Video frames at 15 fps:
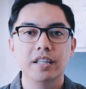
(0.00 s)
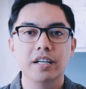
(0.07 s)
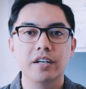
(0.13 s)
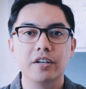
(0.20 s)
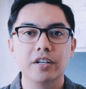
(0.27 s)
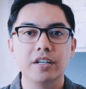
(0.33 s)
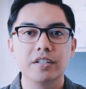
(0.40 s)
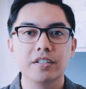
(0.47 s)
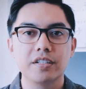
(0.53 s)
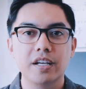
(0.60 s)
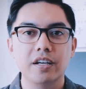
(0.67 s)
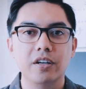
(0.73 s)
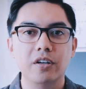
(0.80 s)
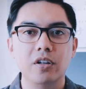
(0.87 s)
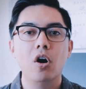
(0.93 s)
that are going to
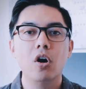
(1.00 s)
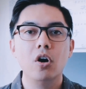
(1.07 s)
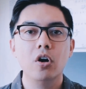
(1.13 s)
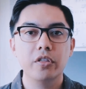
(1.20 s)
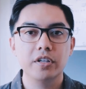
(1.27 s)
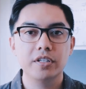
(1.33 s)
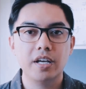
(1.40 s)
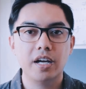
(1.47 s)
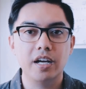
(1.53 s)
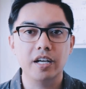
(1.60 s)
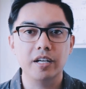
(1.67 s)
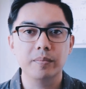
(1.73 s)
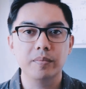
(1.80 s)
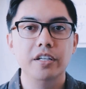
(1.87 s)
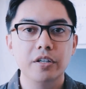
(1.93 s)
sell all the
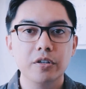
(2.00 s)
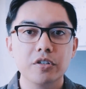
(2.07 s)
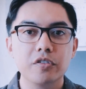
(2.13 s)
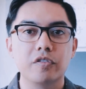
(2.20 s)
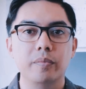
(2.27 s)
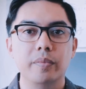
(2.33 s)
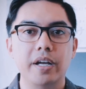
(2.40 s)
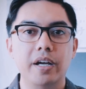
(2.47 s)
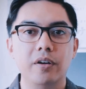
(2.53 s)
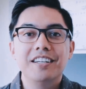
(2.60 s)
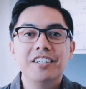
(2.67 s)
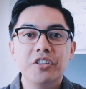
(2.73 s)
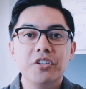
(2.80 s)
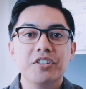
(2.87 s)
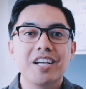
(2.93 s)
time, years from now.
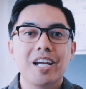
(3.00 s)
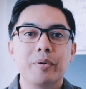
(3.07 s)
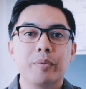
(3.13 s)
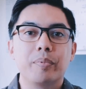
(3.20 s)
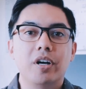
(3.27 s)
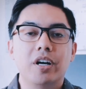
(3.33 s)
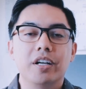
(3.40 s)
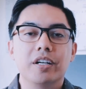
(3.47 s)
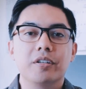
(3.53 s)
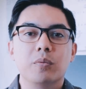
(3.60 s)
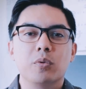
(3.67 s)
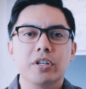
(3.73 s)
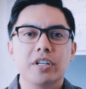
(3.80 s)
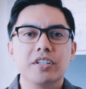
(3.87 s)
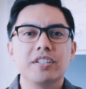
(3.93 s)
Another type of product
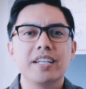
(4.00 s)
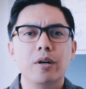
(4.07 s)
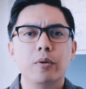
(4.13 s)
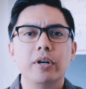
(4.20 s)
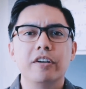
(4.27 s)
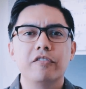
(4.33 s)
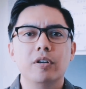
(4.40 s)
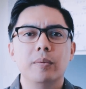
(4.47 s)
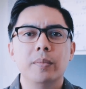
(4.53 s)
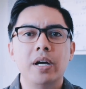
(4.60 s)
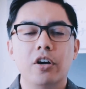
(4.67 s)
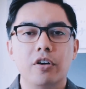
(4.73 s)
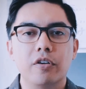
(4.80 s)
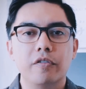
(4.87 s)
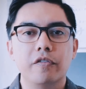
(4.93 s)
we're going to stay away from
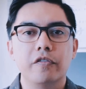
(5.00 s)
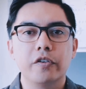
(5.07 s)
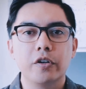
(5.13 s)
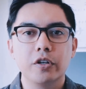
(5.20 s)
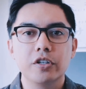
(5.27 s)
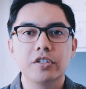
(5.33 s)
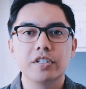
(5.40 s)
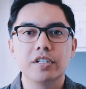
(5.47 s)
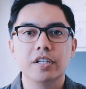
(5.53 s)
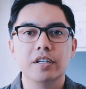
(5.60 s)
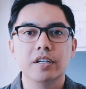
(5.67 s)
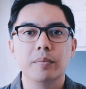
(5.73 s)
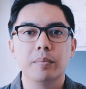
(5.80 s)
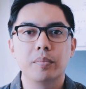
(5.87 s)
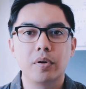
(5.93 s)
on our first
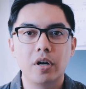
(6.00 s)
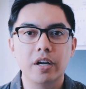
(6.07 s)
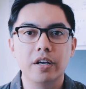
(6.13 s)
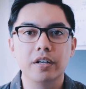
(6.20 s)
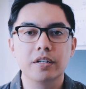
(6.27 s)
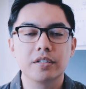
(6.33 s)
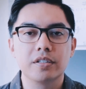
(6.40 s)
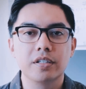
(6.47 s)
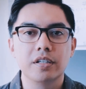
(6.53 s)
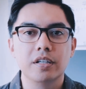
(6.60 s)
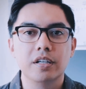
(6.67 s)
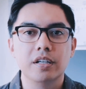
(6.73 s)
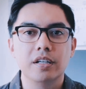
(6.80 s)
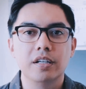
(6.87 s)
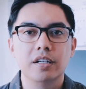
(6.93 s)
products
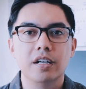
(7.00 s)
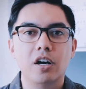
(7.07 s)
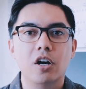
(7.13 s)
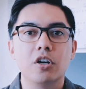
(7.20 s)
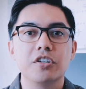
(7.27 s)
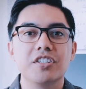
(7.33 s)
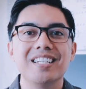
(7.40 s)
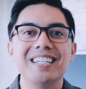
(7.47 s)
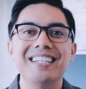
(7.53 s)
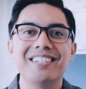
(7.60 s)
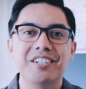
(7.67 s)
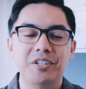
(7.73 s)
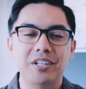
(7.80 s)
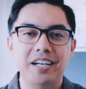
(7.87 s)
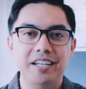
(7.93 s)
are
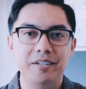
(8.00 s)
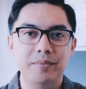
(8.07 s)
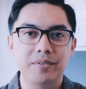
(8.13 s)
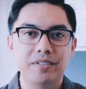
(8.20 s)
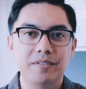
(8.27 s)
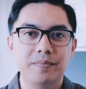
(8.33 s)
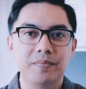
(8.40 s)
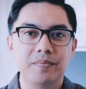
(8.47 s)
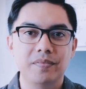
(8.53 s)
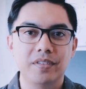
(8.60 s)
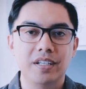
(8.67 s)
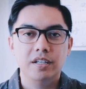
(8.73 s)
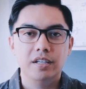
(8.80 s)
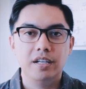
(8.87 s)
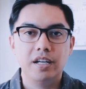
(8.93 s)
seasonal items.
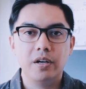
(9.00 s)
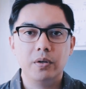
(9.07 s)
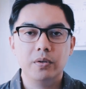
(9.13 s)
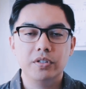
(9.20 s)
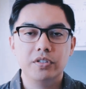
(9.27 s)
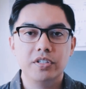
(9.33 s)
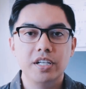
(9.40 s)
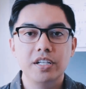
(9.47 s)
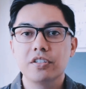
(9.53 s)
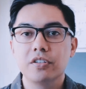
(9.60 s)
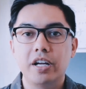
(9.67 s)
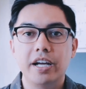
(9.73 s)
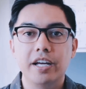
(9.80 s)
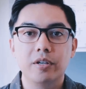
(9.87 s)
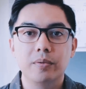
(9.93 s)
Now,
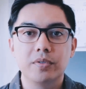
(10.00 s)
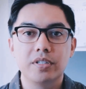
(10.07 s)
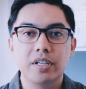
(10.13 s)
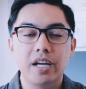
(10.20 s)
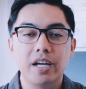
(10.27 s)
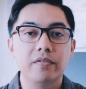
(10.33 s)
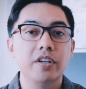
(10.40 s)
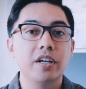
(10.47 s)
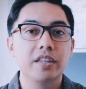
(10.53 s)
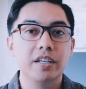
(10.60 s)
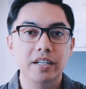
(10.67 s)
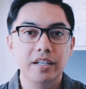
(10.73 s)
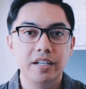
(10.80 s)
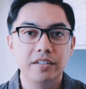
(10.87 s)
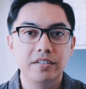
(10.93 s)
seasonal items, I have
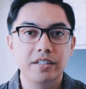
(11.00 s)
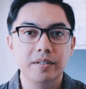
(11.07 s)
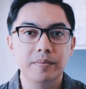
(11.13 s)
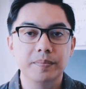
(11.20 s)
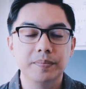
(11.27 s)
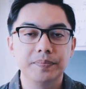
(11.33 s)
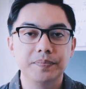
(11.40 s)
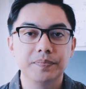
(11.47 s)
nothing against them,